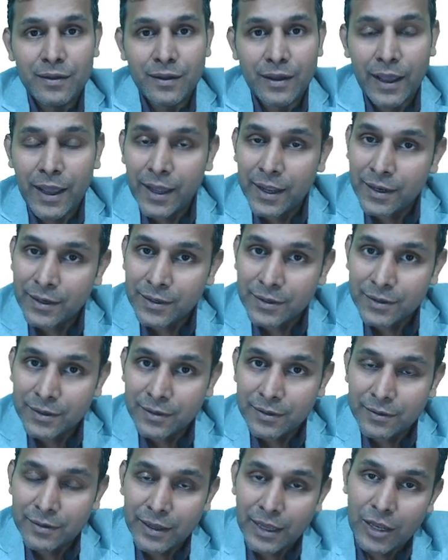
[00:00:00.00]
and
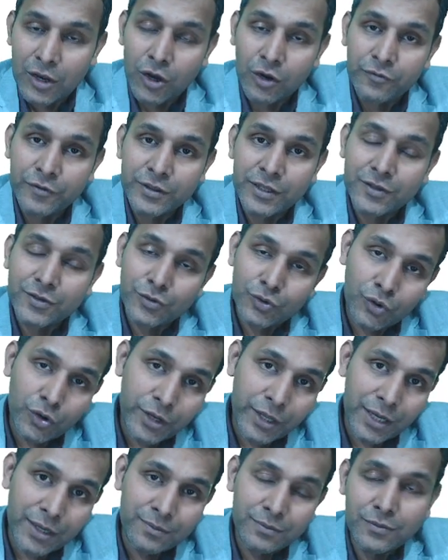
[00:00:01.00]
along with the
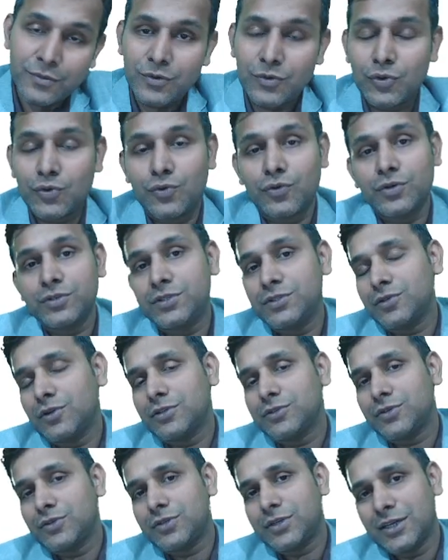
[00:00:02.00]
sodium, glucose is
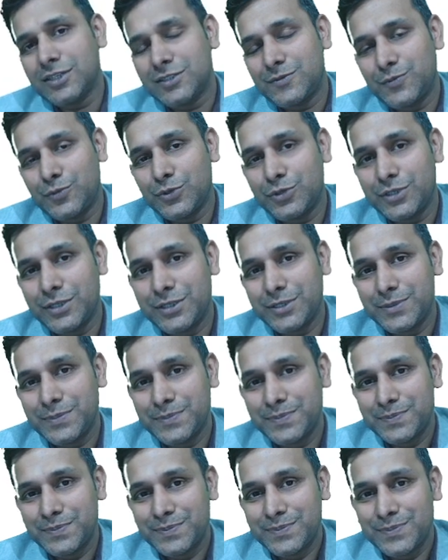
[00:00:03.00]
also transported.
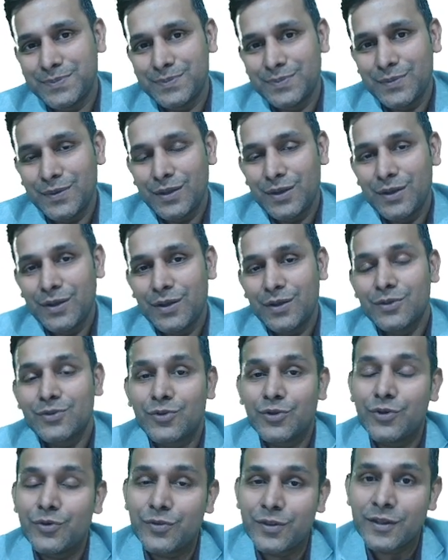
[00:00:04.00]

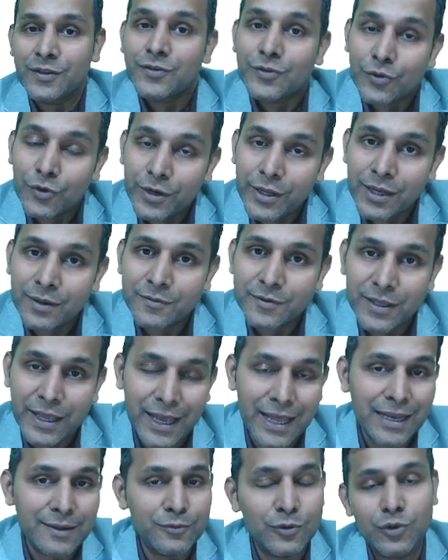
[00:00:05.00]
So using sodium's
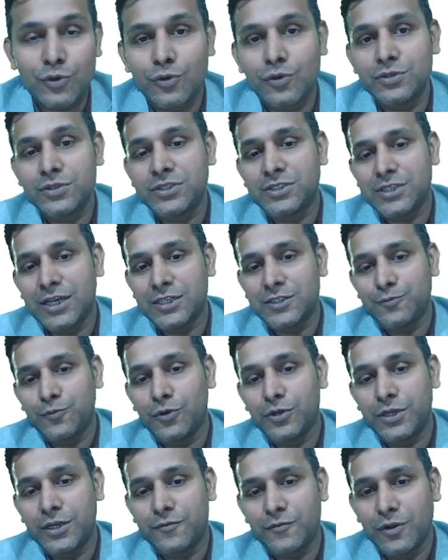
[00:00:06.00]
help, glucose is
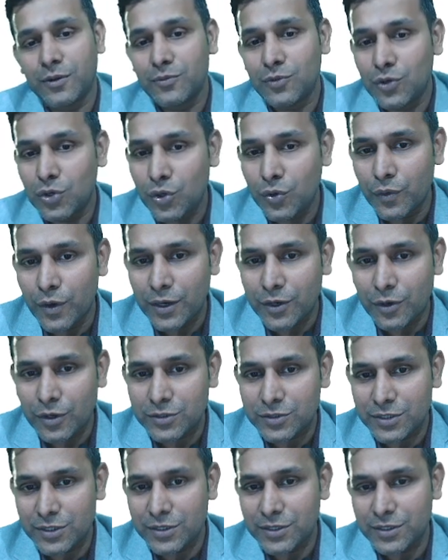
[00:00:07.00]
transported from lower
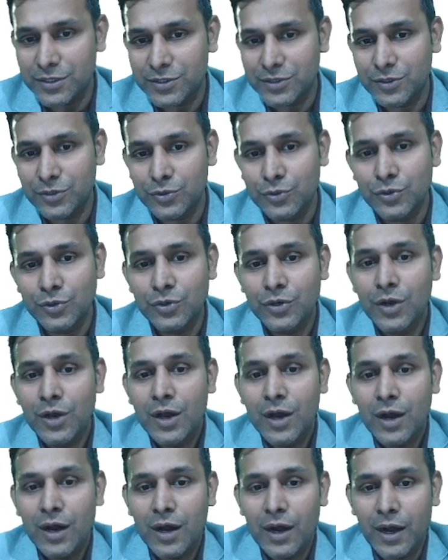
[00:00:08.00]
concentration to
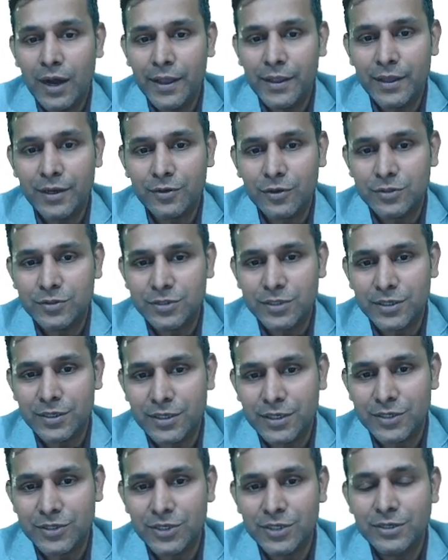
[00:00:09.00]
higher
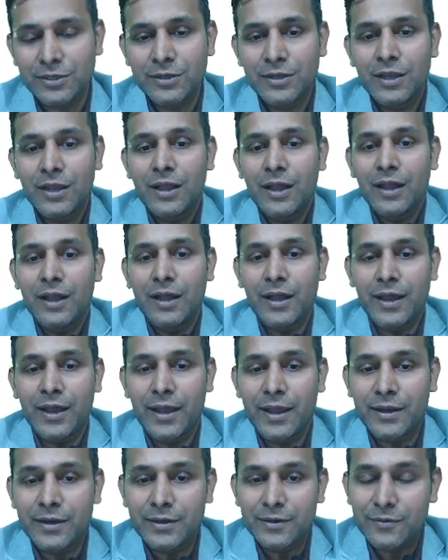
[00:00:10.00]
concentration
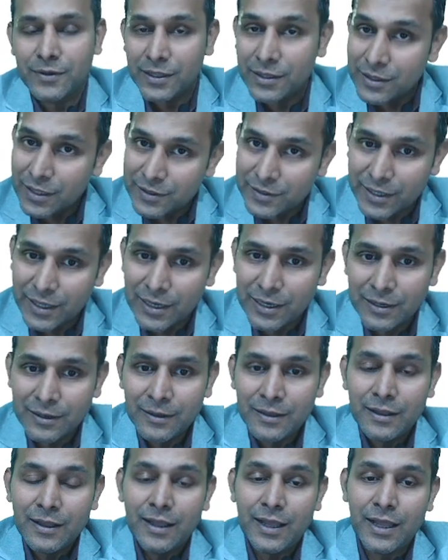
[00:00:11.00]
and in the cell,
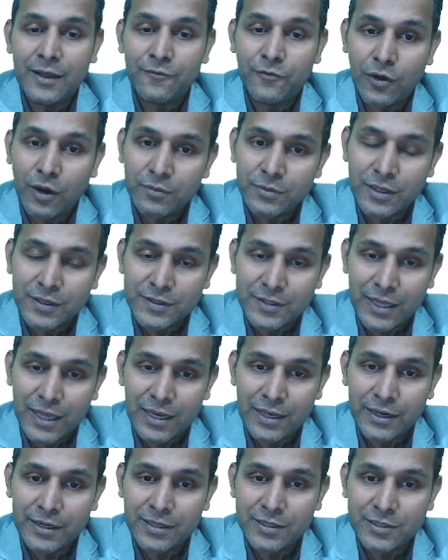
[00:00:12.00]
and from the
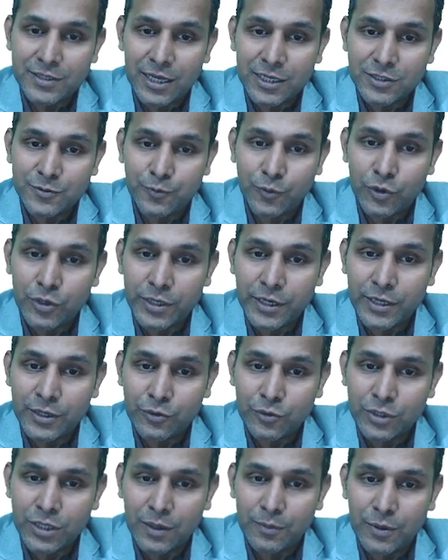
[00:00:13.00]
cell it is transported
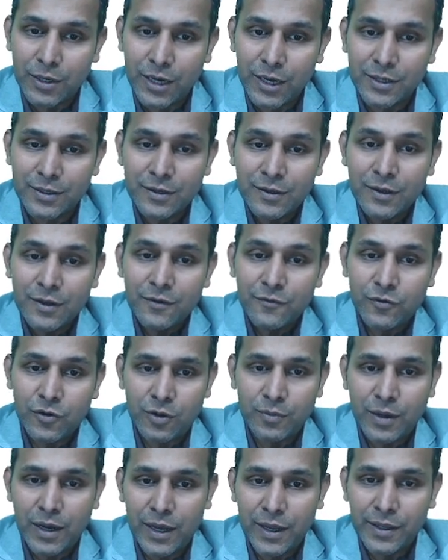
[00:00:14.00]
to the blood
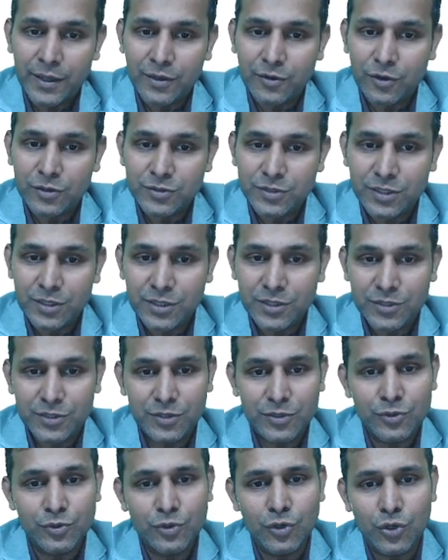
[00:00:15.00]
from higher
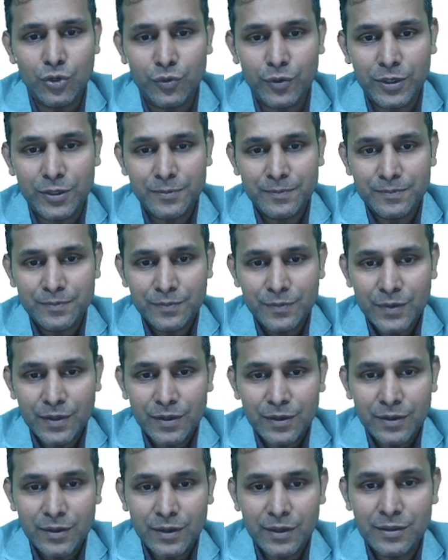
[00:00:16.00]
concentration to lower.
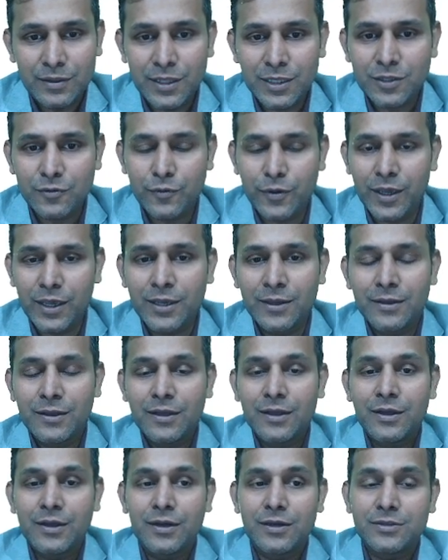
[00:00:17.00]
In this way,
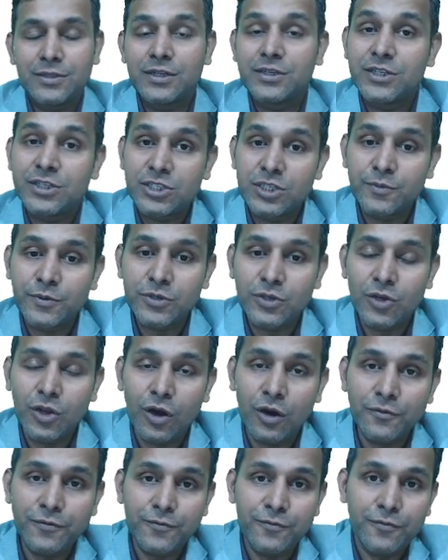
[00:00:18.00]
the distribution
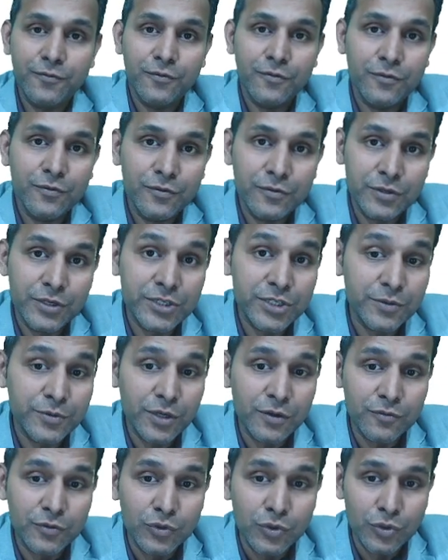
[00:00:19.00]
of
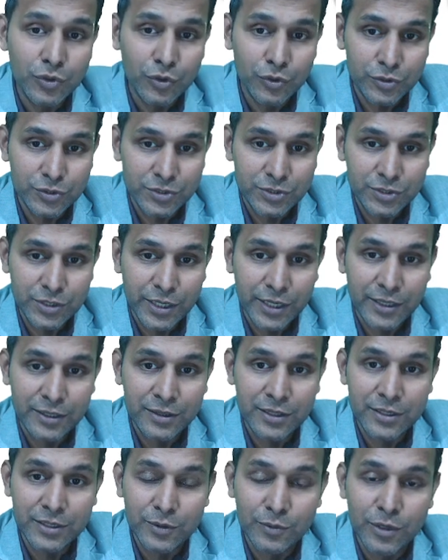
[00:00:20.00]
glucose in
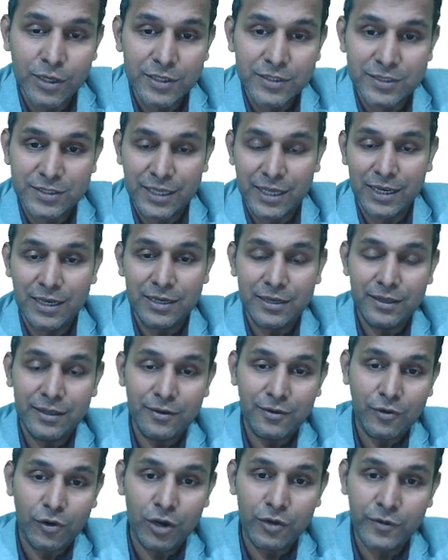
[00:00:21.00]
the tubular cell,
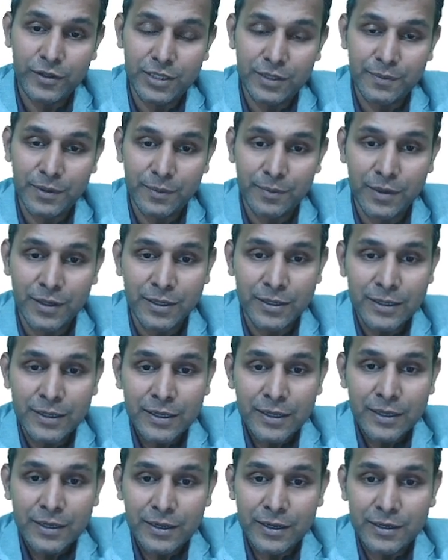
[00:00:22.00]
always remember,
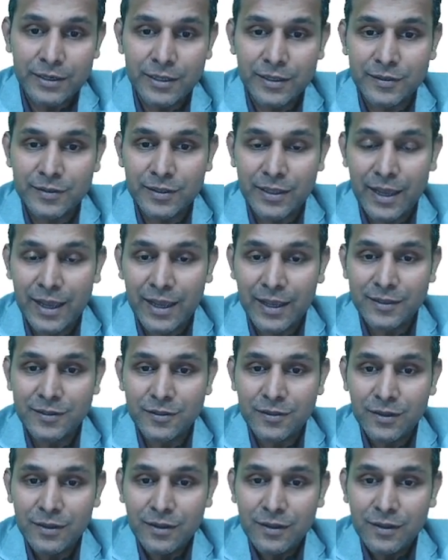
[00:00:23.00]
it is as